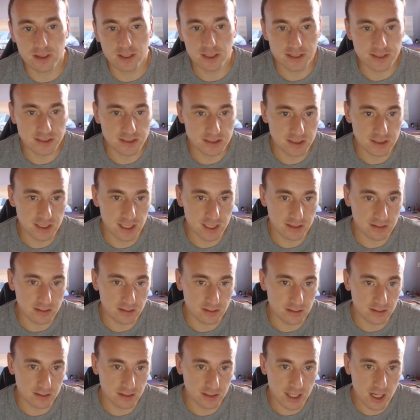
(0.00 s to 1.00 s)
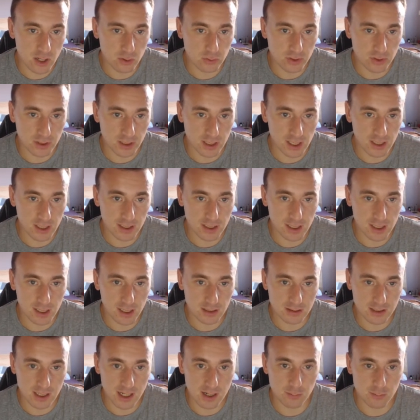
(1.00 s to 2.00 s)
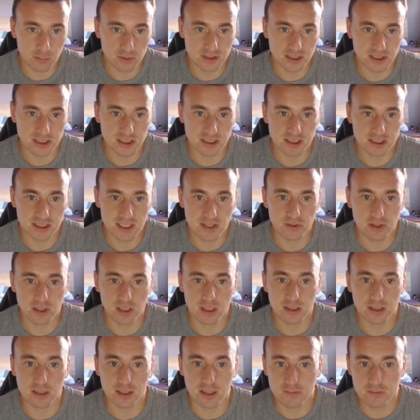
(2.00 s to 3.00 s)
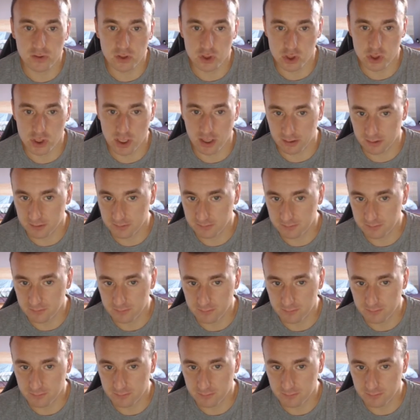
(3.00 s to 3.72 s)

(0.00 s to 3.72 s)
is that now the king cannot come on c7 and give a check,